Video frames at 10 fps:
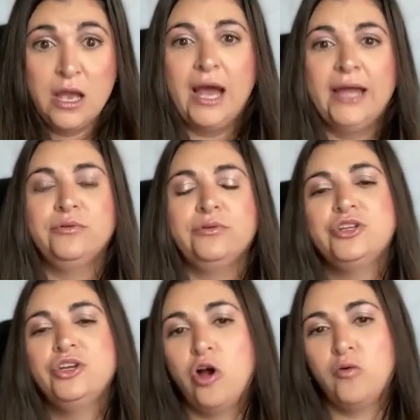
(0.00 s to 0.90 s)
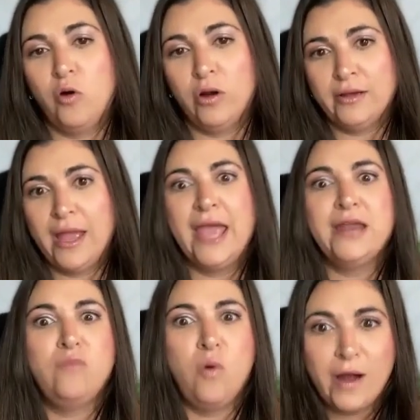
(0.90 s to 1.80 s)
I grew to know more
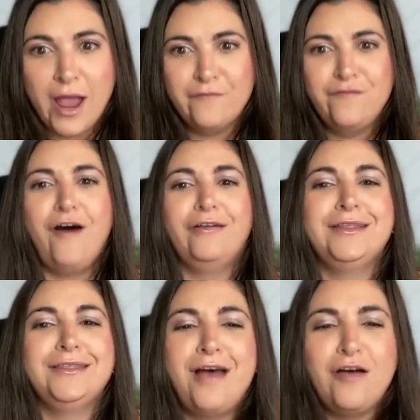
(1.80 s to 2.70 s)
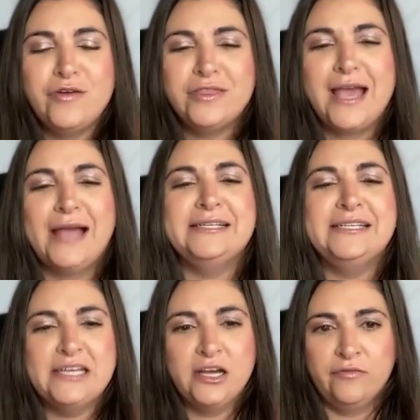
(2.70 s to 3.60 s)
and fall in love with the
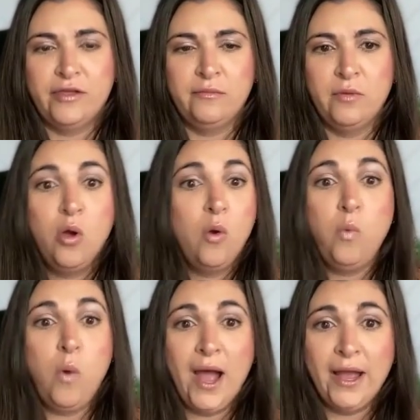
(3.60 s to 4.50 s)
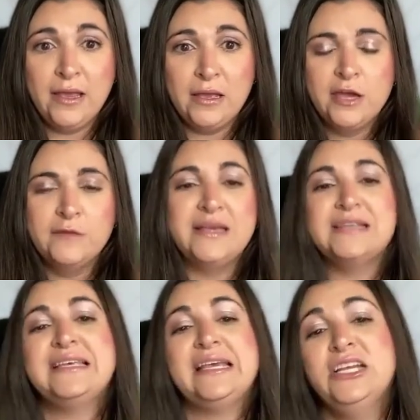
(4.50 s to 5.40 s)
idea of them. Why?
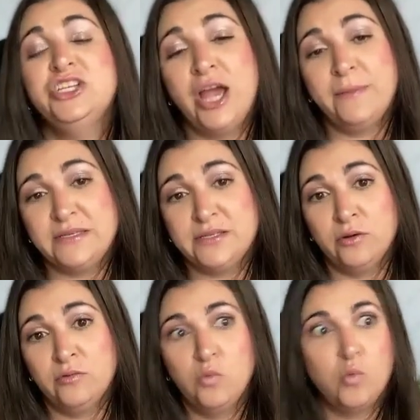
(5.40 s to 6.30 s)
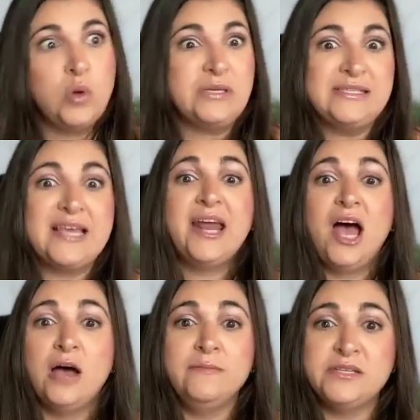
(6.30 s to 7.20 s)
Because each episode was set
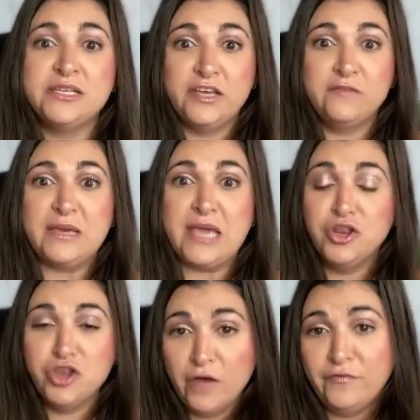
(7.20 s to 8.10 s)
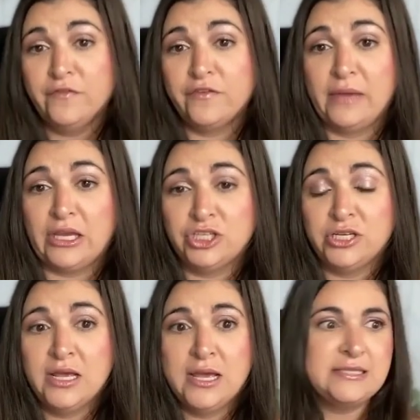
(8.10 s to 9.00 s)
up to give me enough information
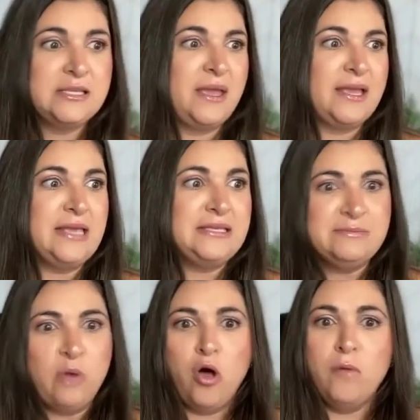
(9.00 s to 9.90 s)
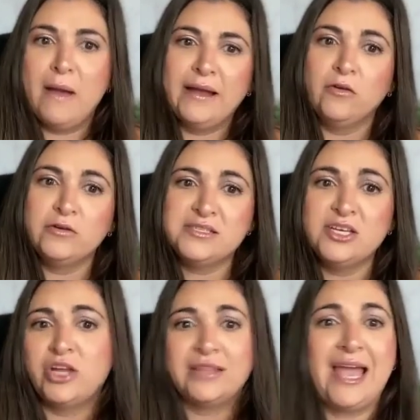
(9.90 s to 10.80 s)
to make a small micro
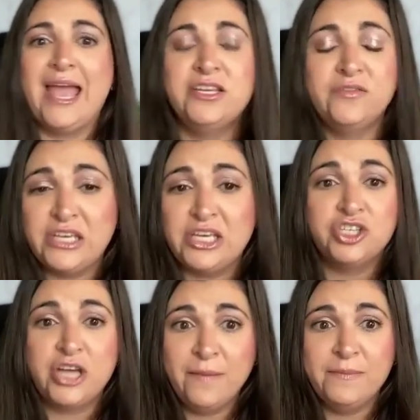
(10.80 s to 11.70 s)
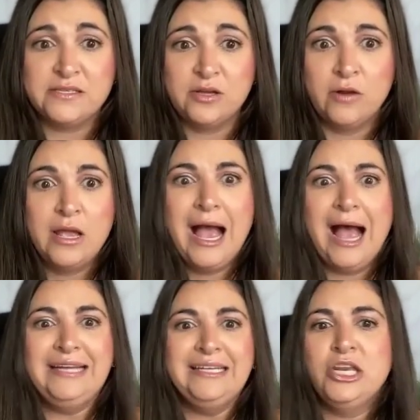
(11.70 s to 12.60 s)
decision at the end of each episode.
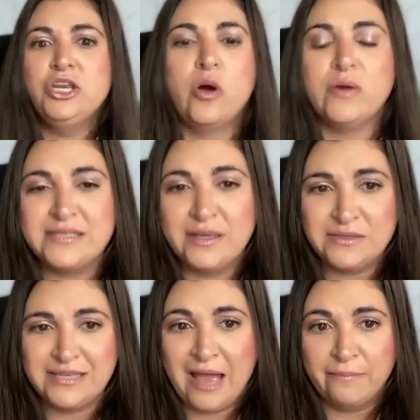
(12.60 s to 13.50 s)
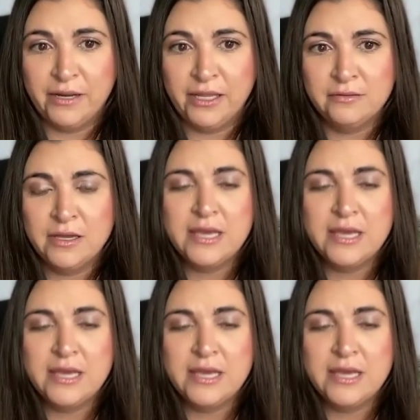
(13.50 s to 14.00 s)
I didn't notice it was happening.